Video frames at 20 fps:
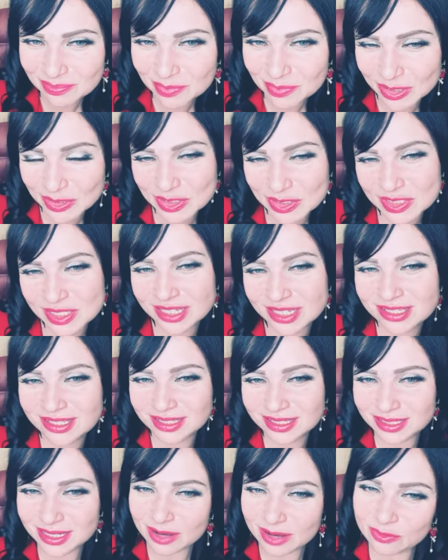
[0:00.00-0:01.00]
Petra says,
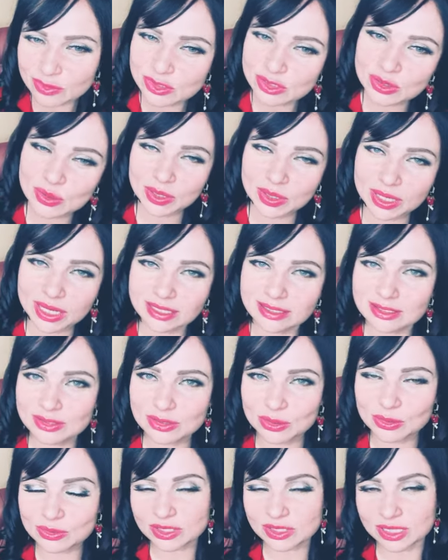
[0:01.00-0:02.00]
that was great.
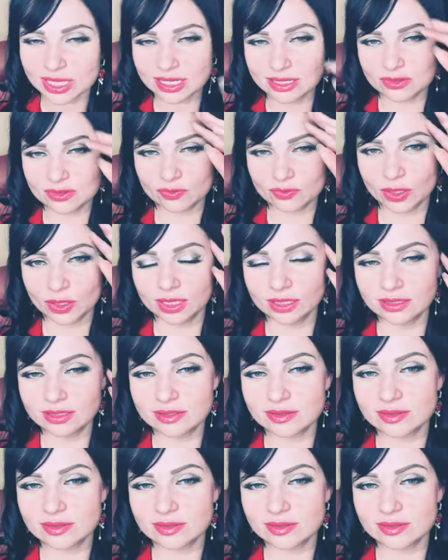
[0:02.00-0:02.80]
So satisfying.